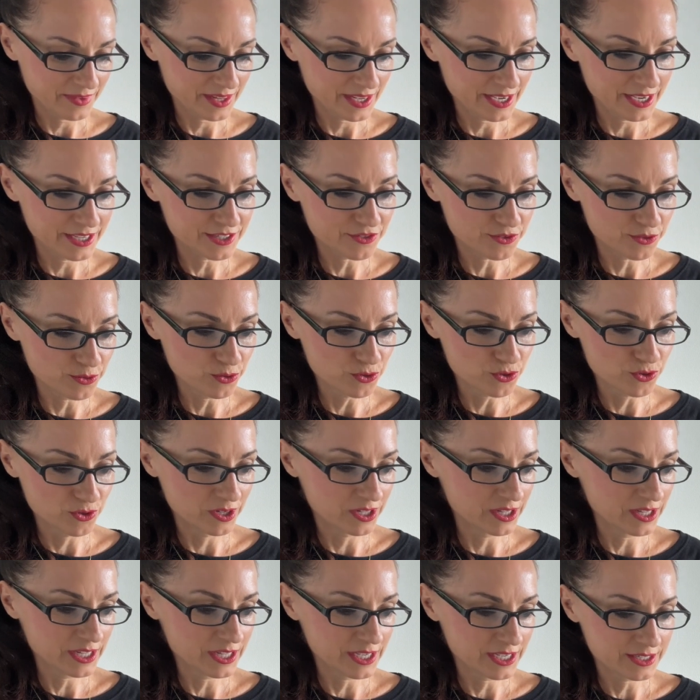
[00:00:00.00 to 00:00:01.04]
as
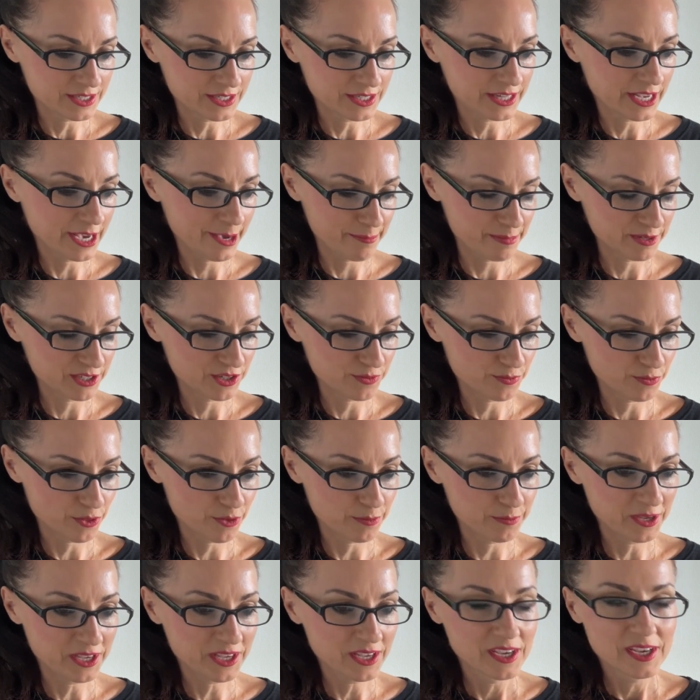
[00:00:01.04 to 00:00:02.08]
usual, as it happens with
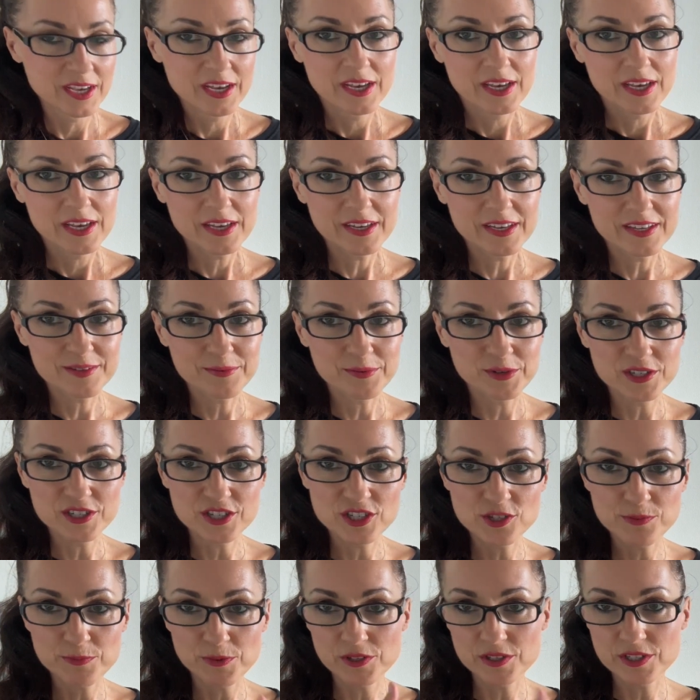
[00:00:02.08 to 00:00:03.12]
me, it was a
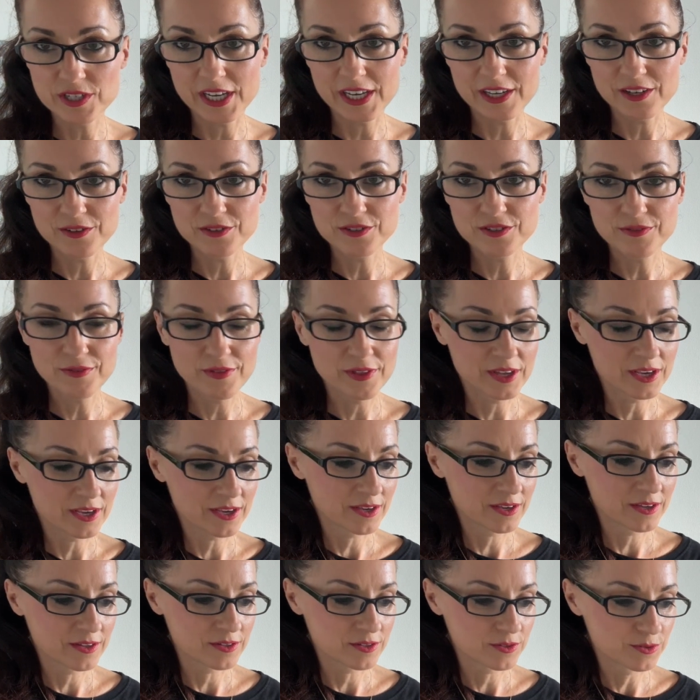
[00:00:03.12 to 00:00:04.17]
spontaneous
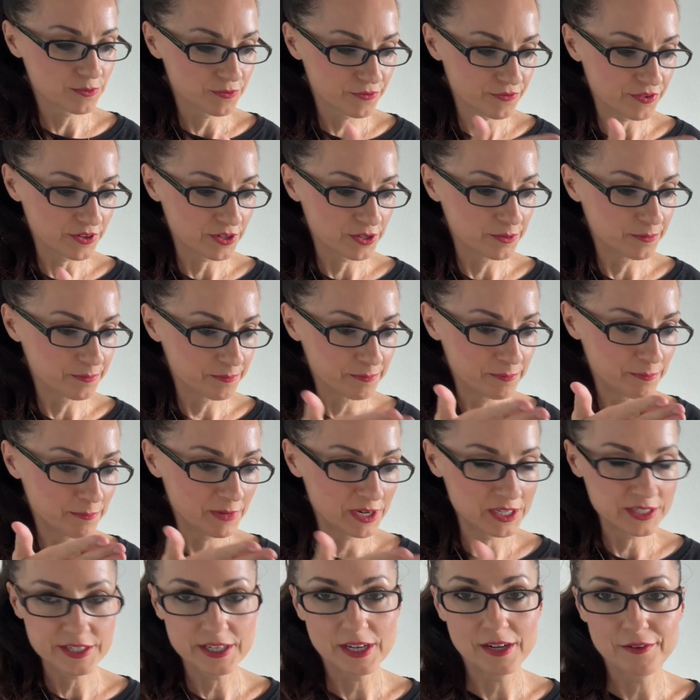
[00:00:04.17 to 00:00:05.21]
thing to film
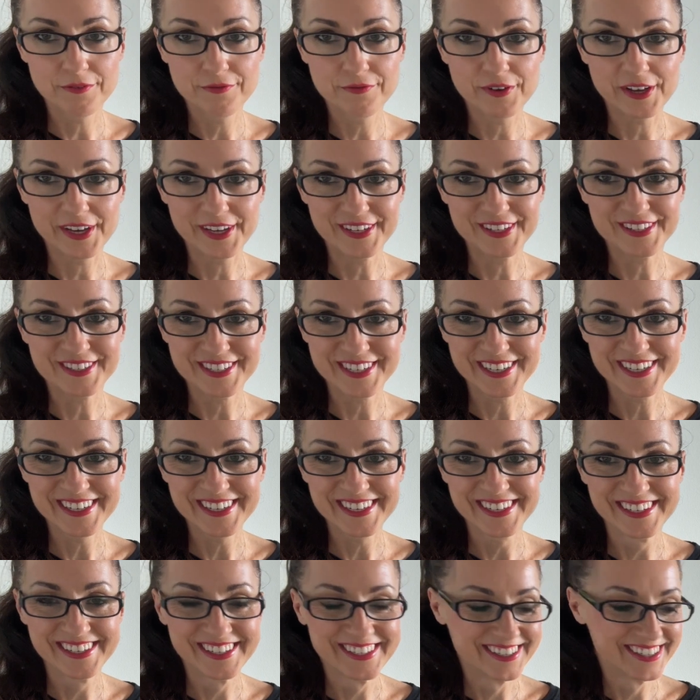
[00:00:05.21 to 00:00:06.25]
myself
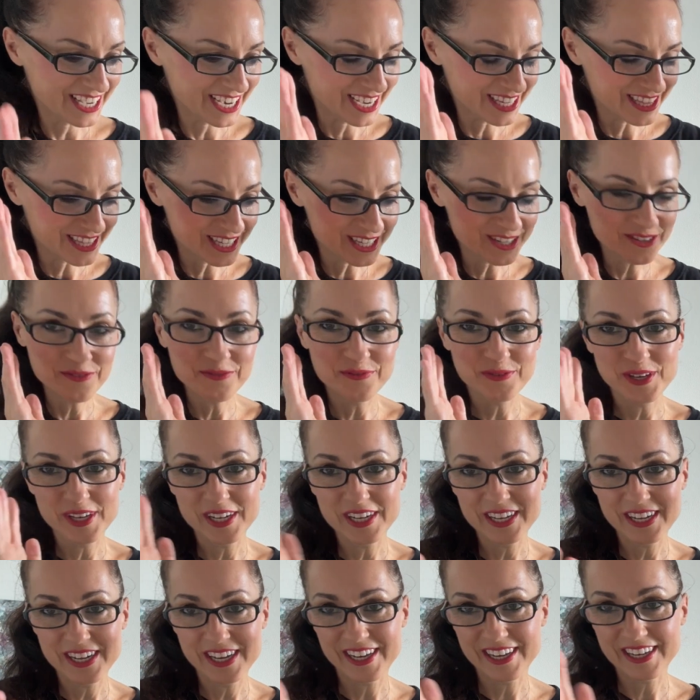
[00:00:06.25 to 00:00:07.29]
editing. I didn't
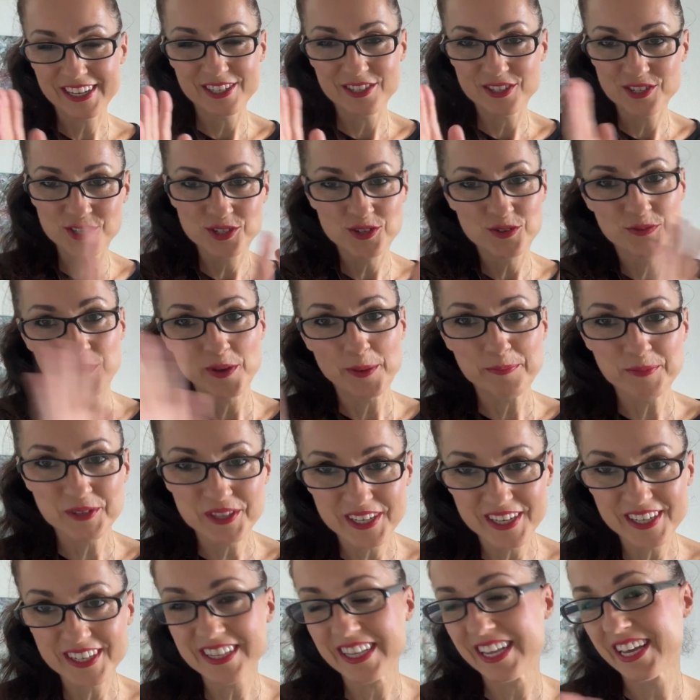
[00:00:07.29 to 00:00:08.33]
really script
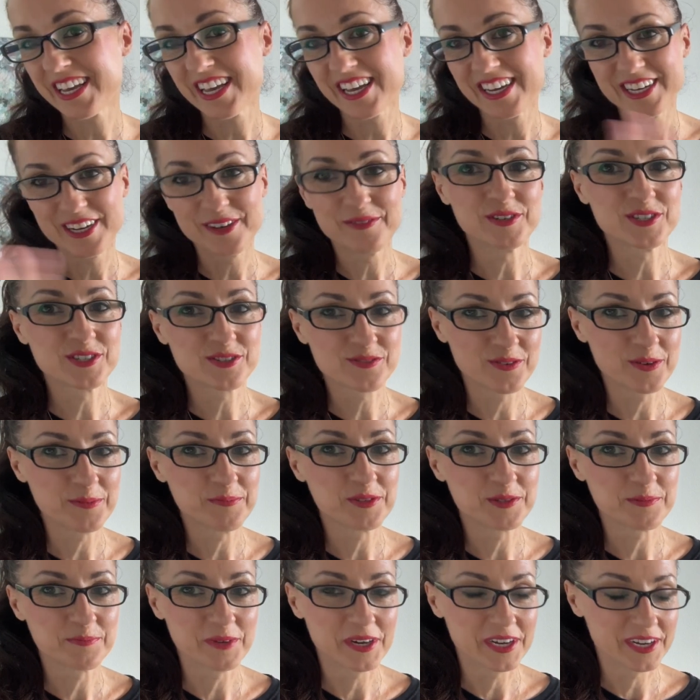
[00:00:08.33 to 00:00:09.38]
it, I never
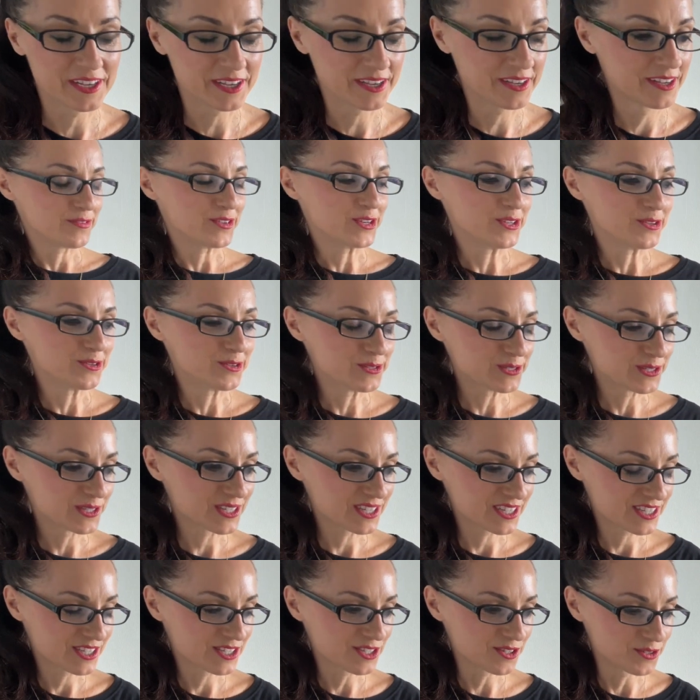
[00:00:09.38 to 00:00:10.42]
script my
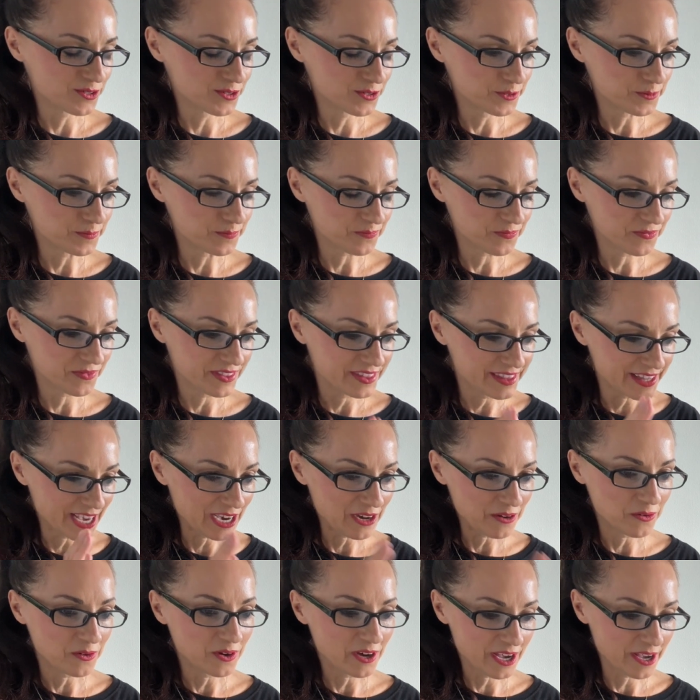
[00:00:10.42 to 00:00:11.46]
videos. So
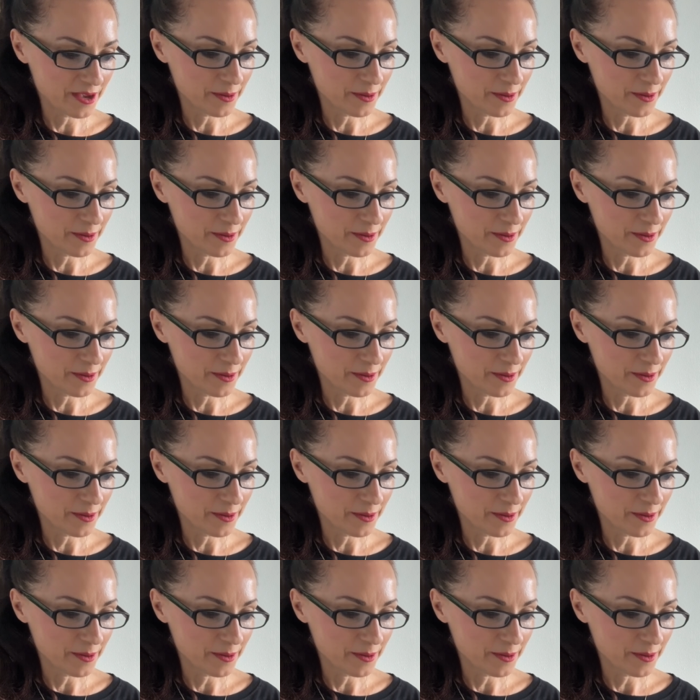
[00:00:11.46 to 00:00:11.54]
now